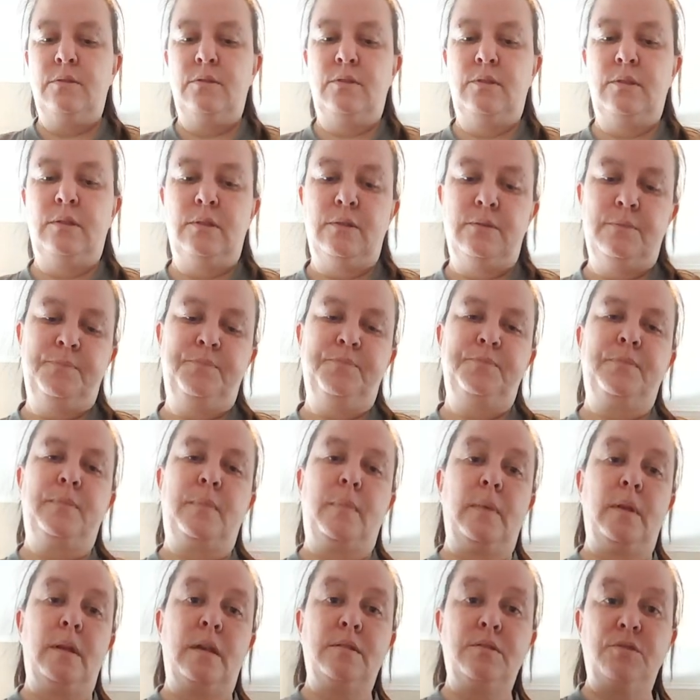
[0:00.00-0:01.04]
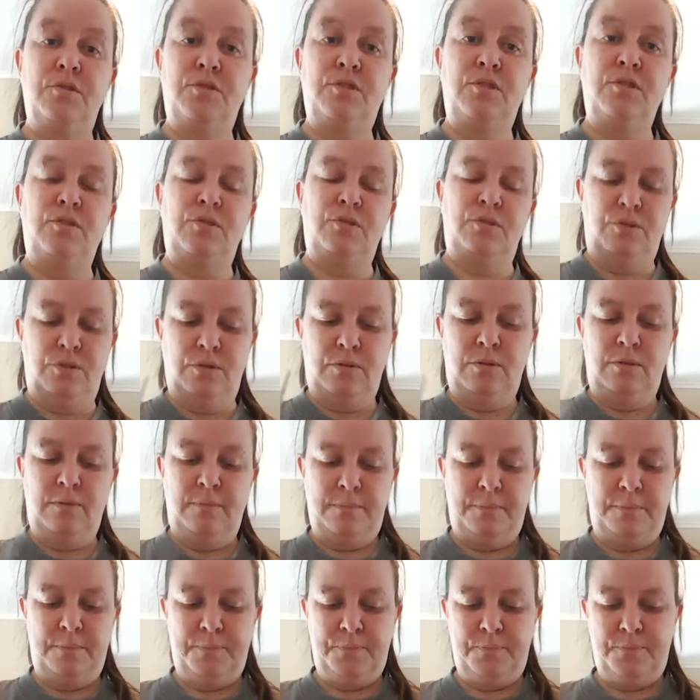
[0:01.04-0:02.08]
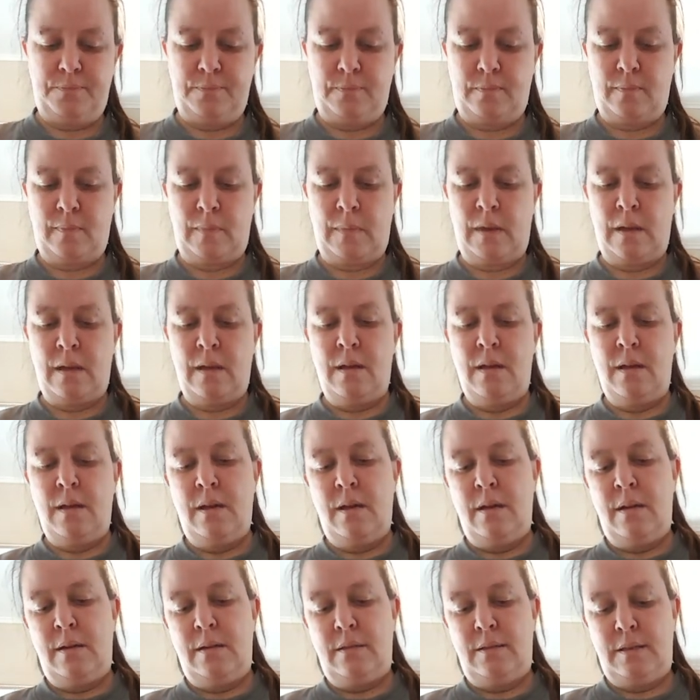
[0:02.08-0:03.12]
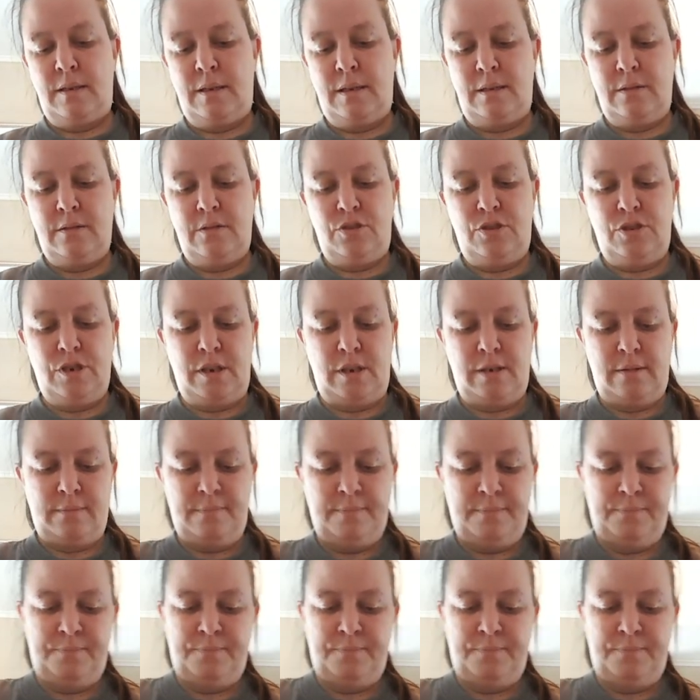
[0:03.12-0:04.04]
So, scissors to cut the chicken.